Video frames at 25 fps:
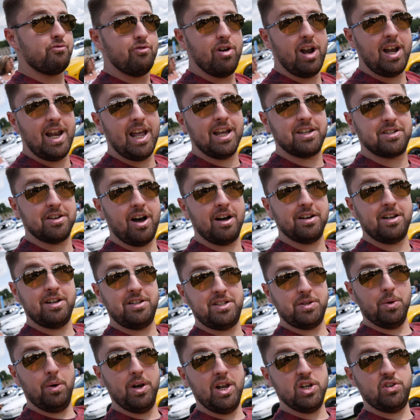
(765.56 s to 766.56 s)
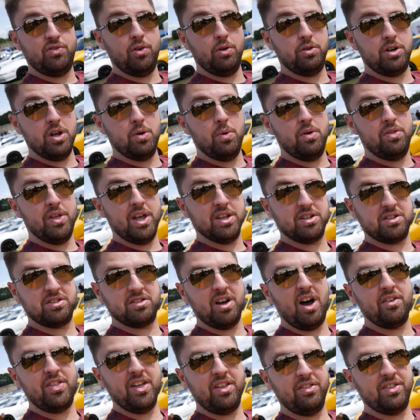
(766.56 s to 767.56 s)
really excited to see what Litchfield do with this, because
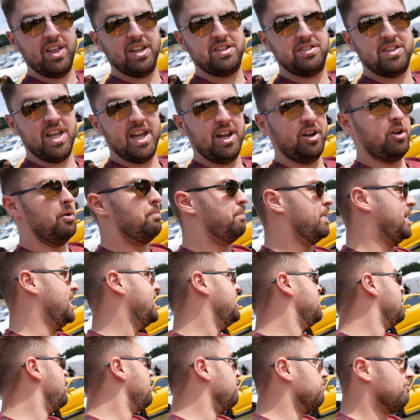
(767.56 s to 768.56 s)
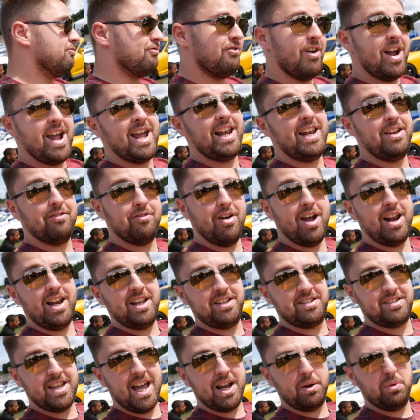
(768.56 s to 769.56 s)
I think this thing could be really, really
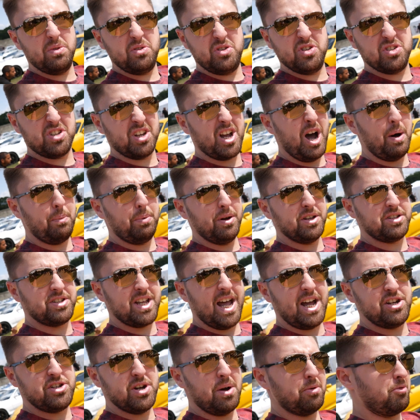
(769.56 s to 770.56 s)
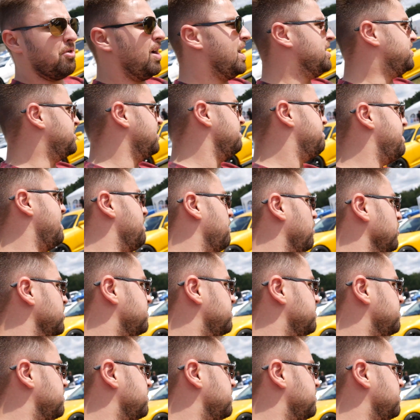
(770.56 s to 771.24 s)
sick with just a couple of stage upgrades and a bit more